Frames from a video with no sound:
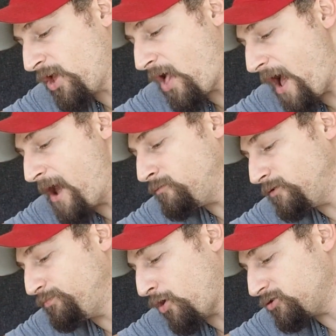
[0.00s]
thing I
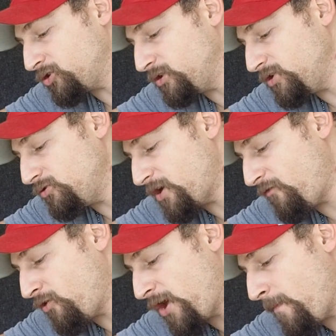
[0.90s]
would personally do
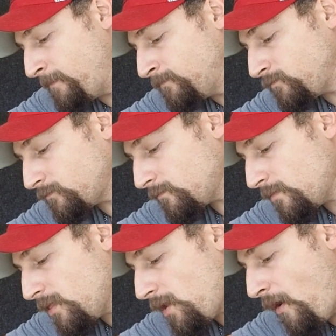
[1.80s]
differently
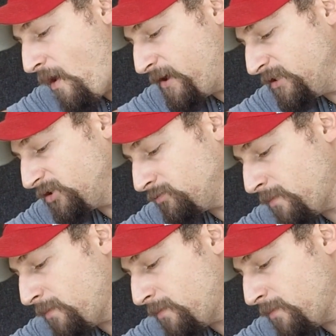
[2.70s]
is